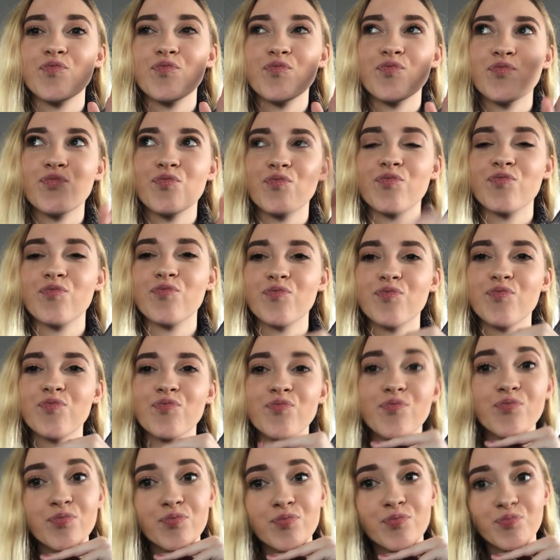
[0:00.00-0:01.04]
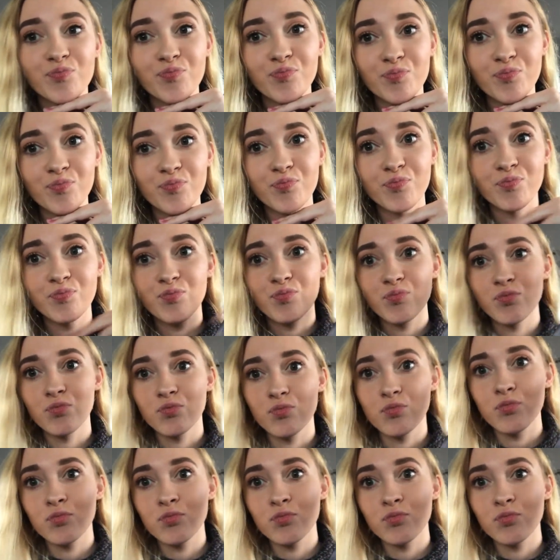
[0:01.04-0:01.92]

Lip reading: Nobody speaks.